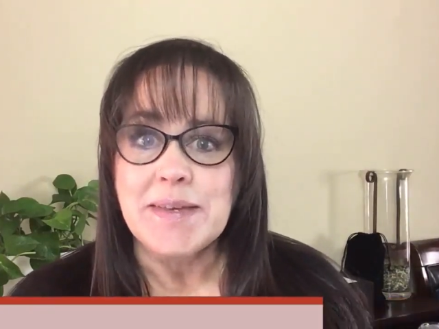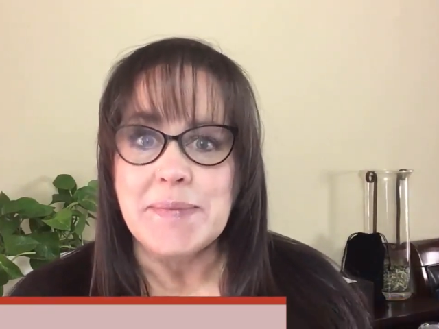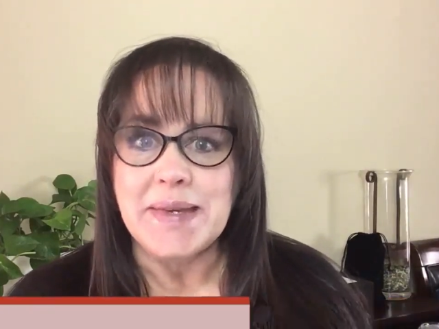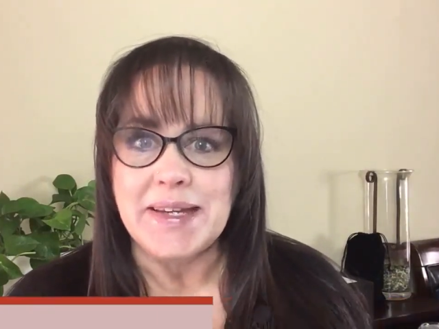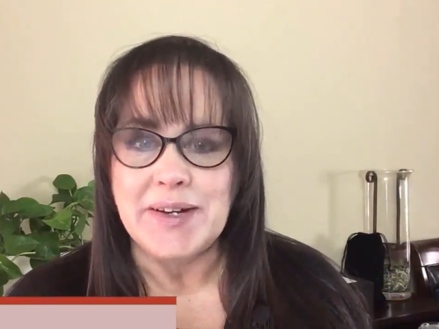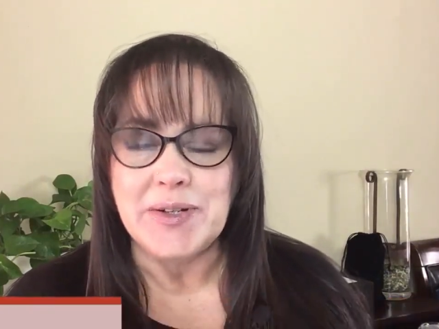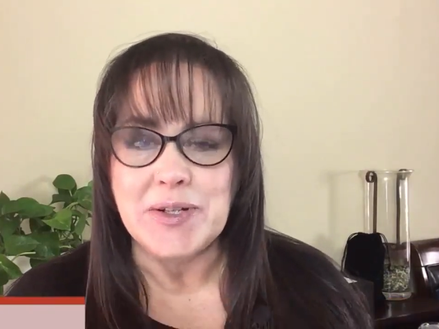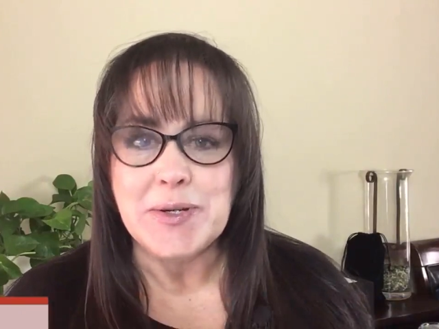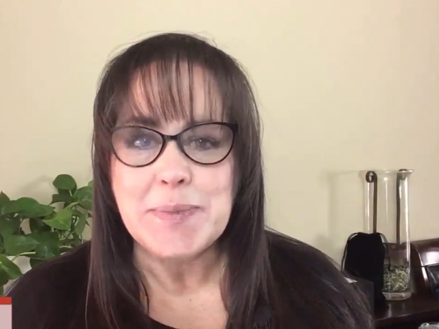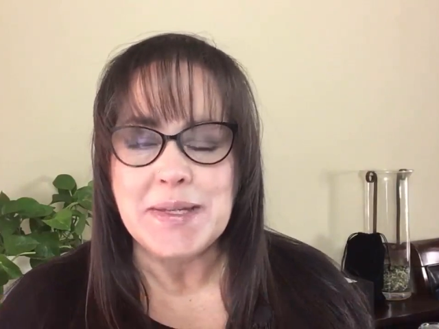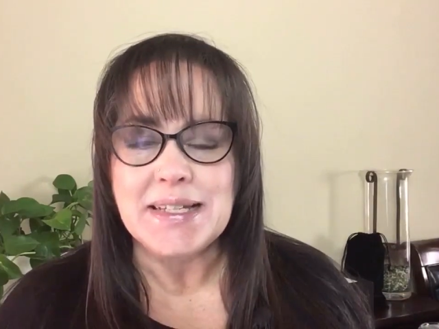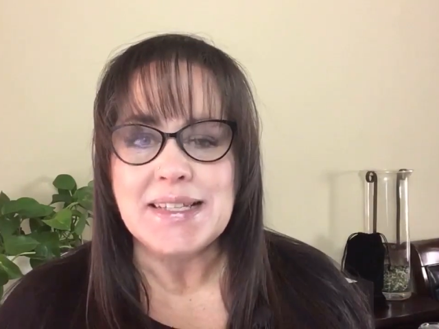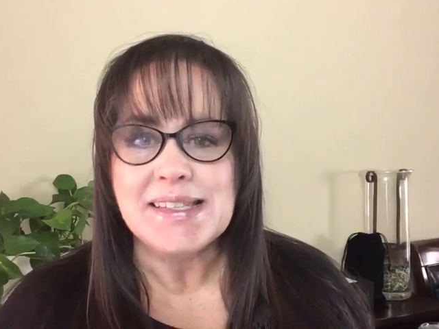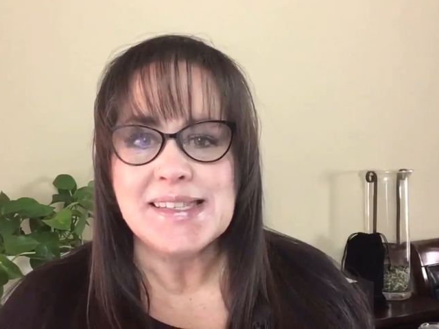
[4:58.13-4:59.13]
may all your
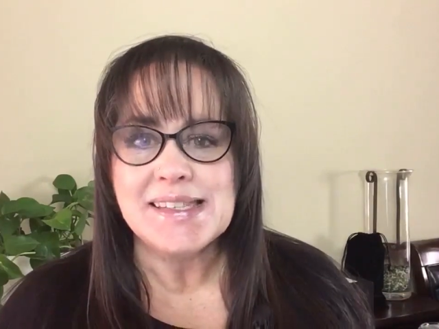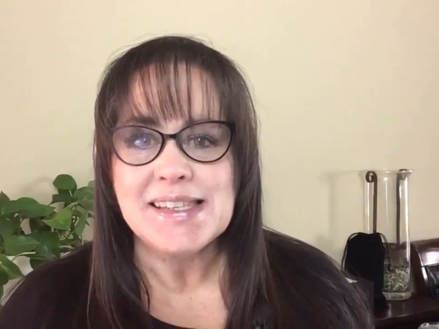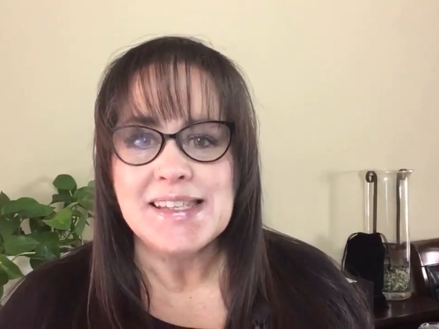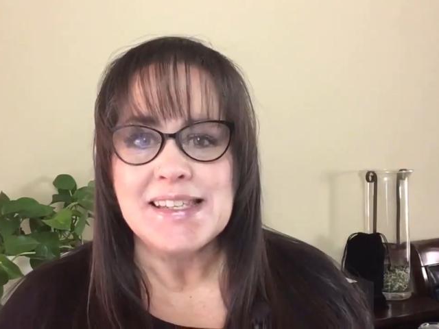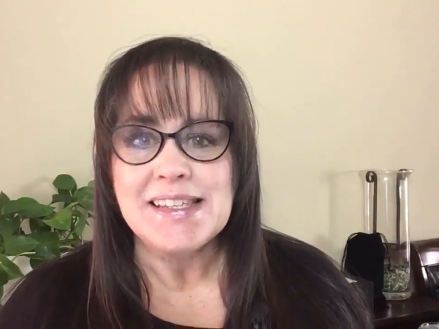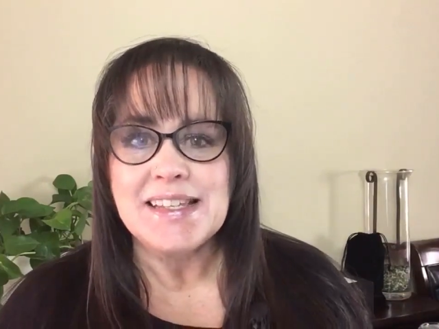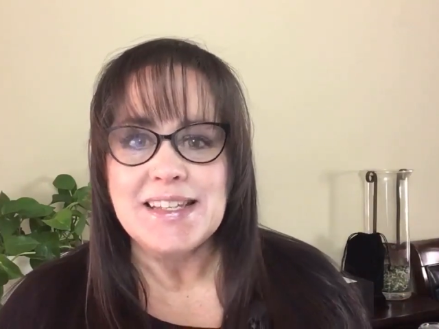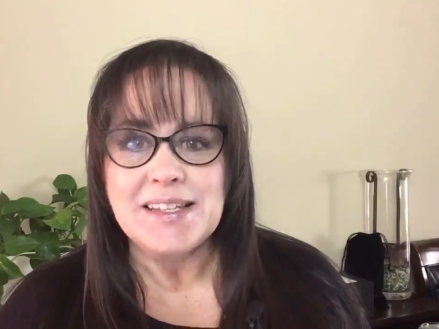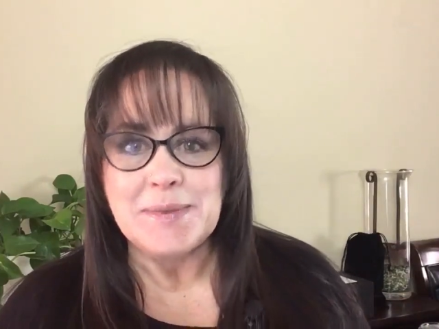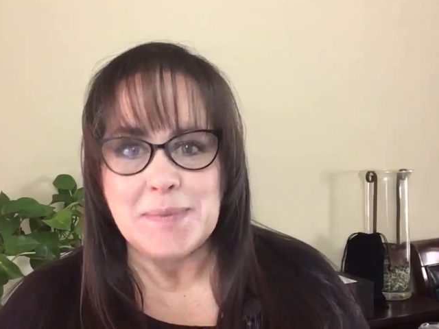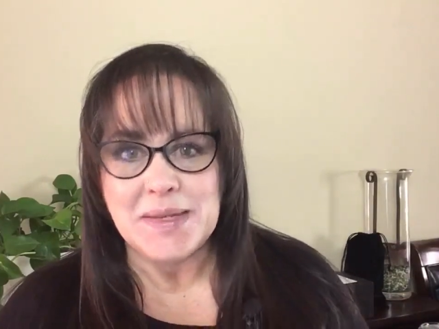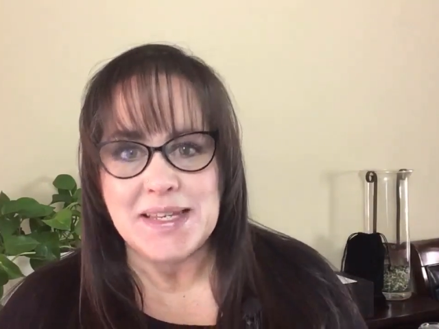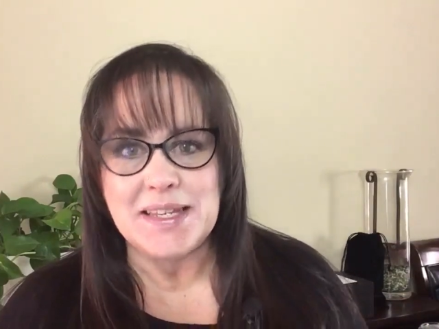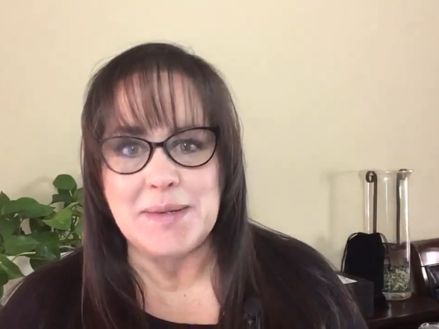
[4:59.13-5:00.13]
picks
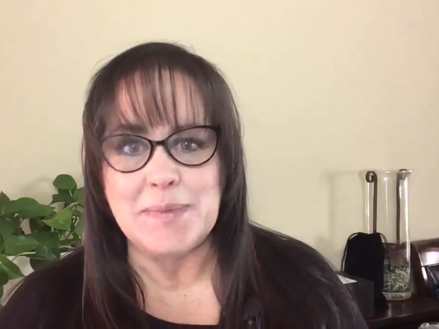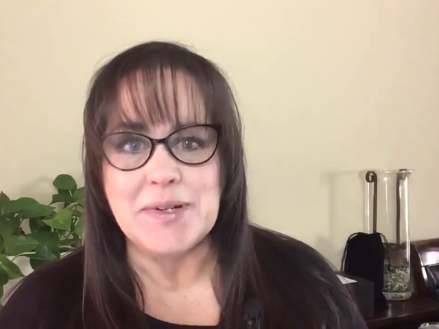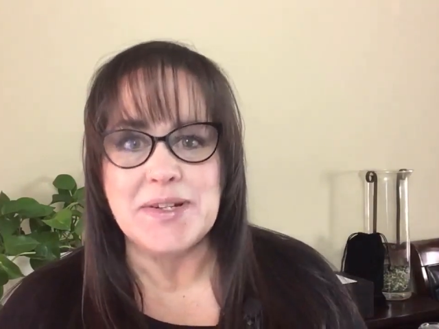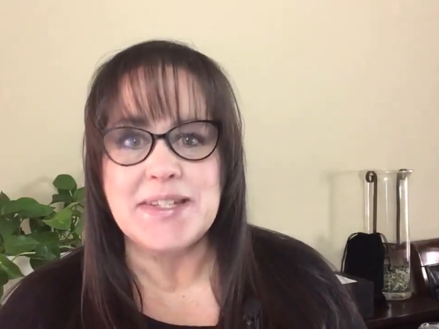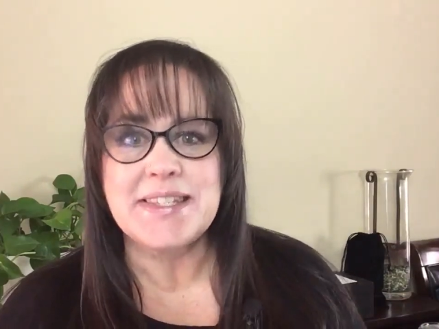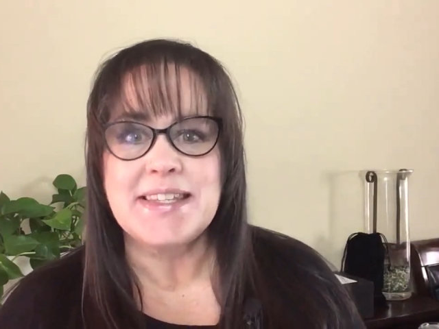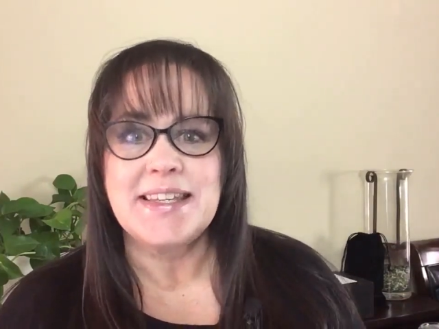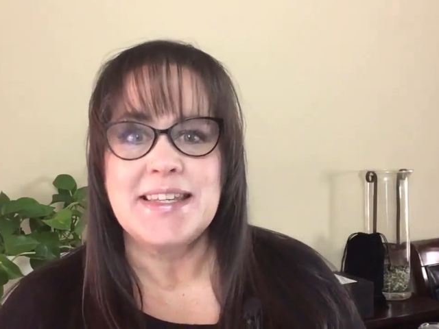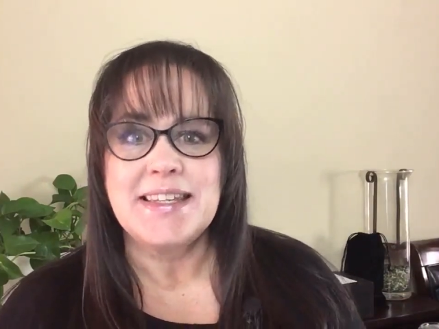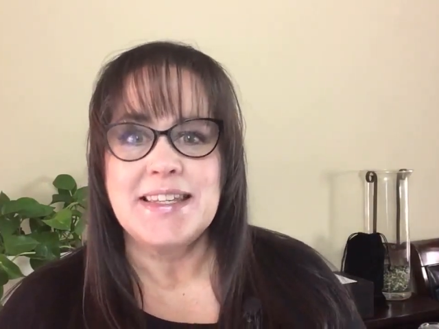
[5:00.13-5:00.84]
beekeepers.